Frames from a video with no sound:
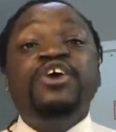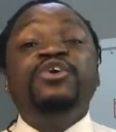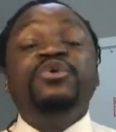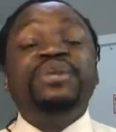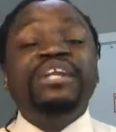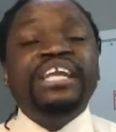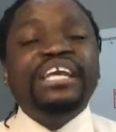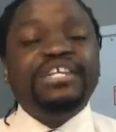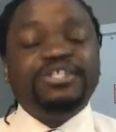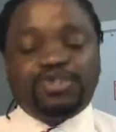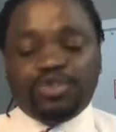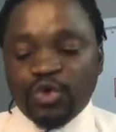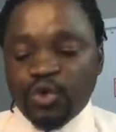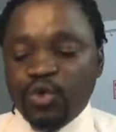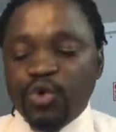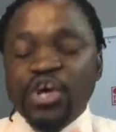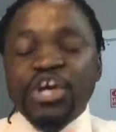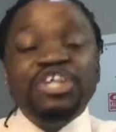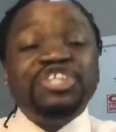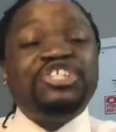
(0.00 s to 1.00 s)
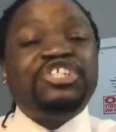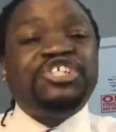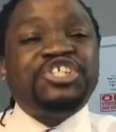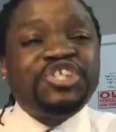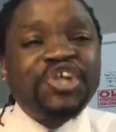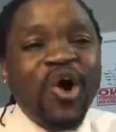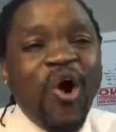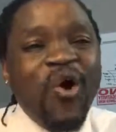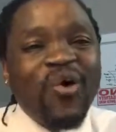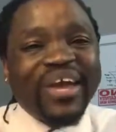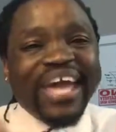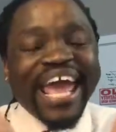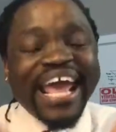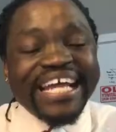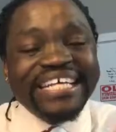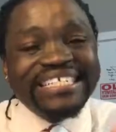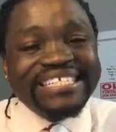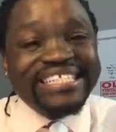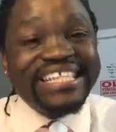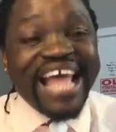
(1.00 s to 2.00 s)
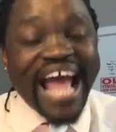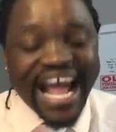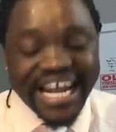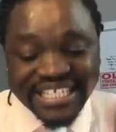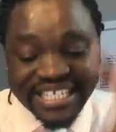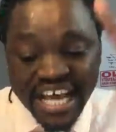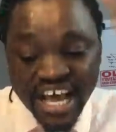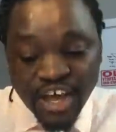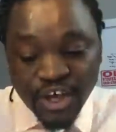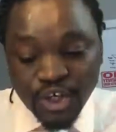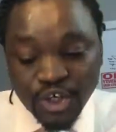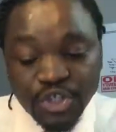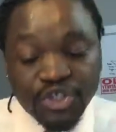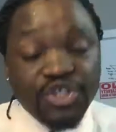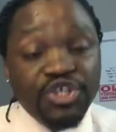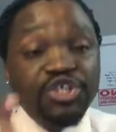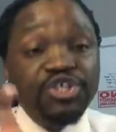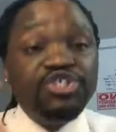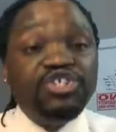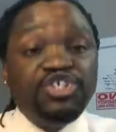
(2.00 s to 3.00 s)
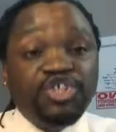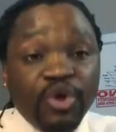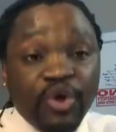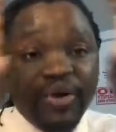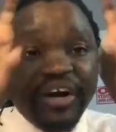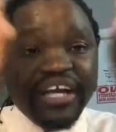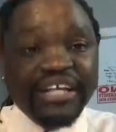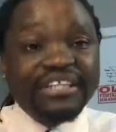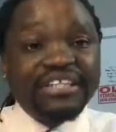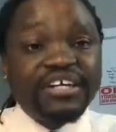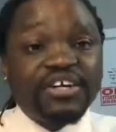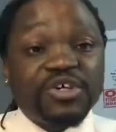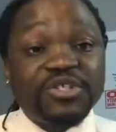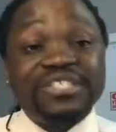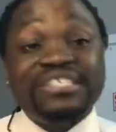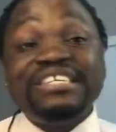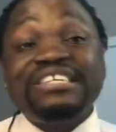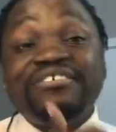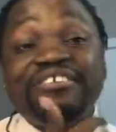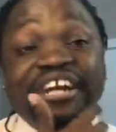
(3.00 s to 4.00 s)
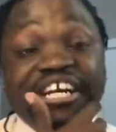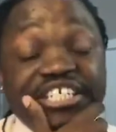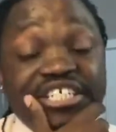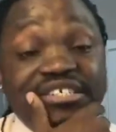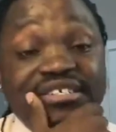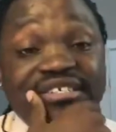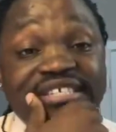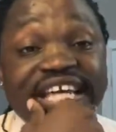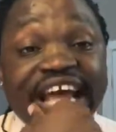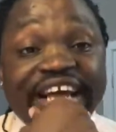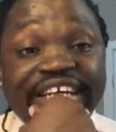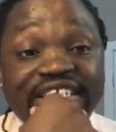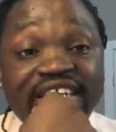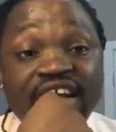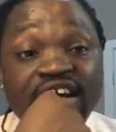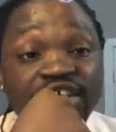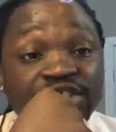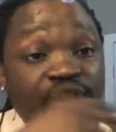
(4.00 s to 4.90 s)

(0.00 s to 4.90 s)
you need to showcase that you, you during the consideration stage.